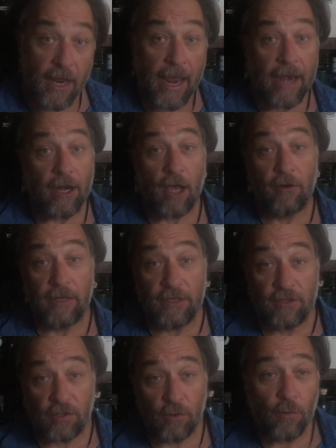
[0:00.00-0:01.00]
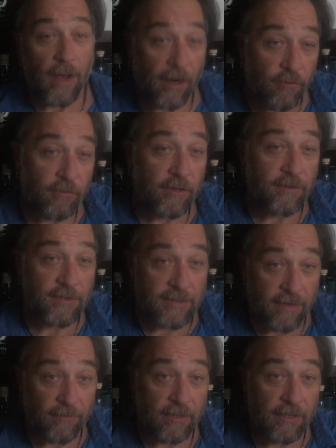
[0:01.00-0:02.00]
and only
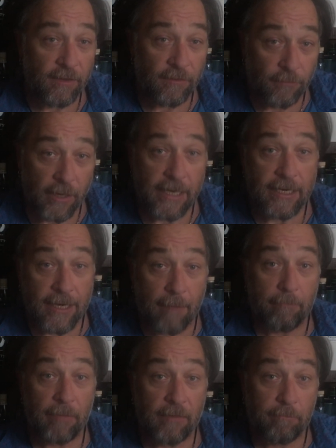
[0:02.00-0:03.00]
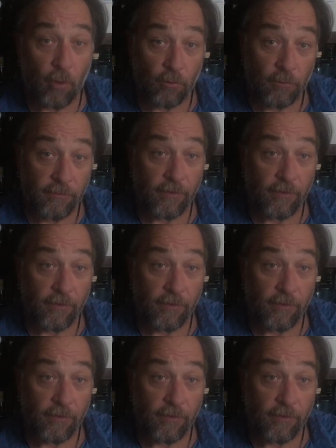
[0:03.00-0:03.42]
273 numbered bottles